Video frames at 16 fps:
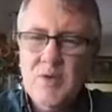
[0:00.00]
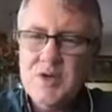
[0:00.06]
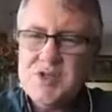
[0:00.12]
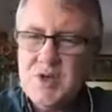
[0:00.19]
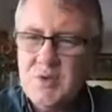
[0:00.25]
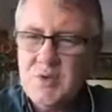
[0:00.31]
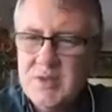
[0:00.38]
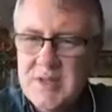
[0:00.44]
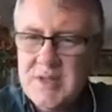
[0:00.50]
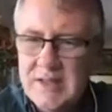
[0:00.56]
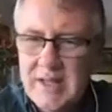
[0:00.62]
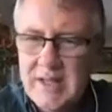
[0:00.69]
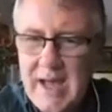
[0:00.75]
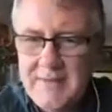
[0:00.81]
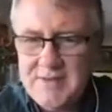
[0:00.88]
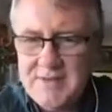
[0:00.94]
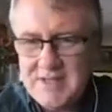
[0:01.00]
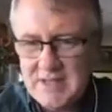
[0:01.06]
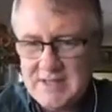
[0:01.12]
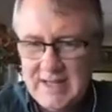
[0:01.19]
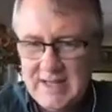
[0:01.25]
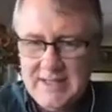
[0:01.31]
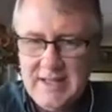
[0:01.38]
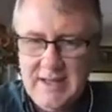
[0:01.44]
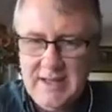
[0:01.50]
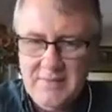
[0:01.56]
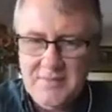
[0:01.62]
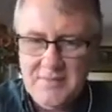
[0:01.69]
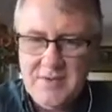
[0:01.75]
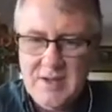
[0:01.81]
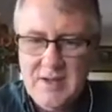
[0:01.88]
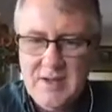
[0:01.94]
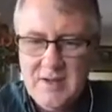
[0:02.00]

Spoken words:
so in the lives that they lived.